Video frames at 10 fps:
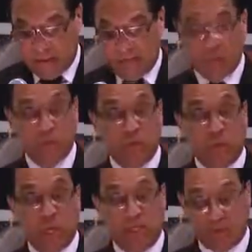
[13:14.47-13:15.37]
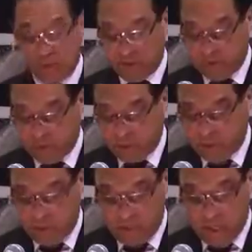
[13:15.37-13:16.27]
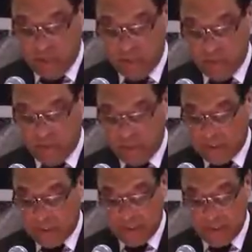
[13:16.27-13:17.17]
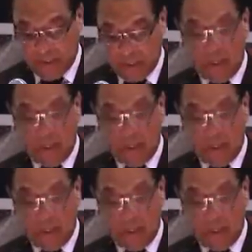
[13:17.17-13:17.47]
that produces electricity sold to Caribbean utilities